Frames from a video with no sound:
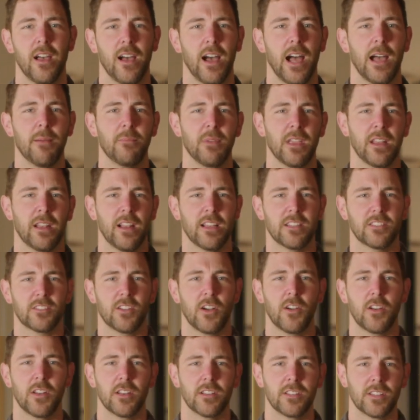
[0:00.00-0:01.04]
I mean, I
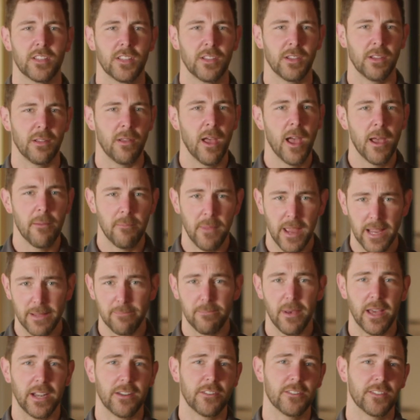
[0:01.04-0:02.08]
started to
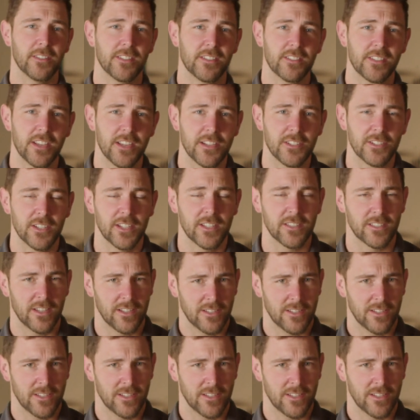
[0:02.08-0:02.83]
make better decisions.